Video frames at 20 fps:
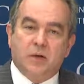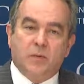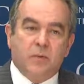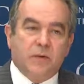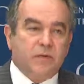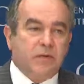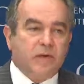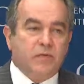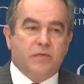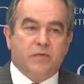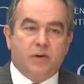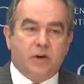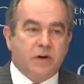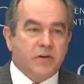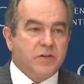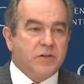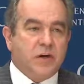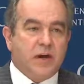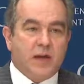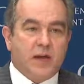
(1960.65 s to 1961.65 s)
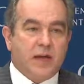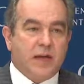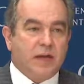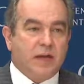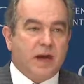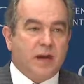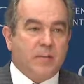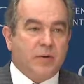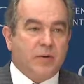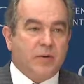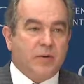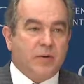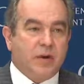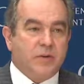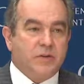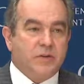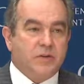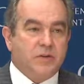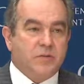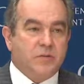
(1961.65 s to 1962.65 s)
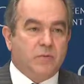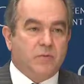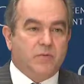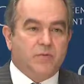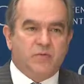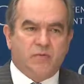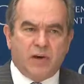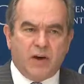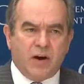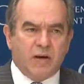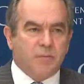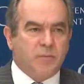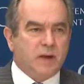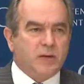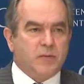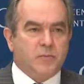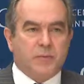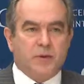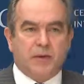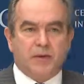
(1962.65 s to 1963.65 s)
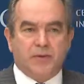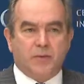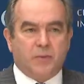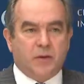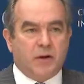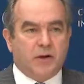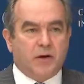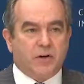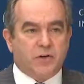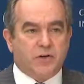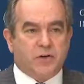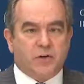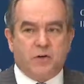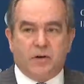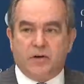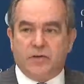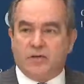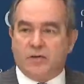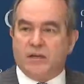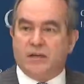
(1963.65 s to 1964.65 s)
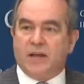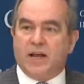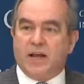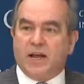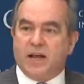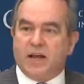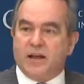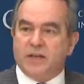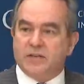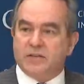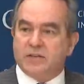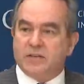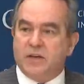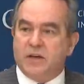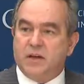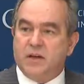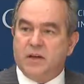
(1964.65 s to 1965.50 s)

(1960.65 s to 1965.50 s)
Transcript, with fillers: We've had a very strong economic relations, very much beneath the radar screen for decades.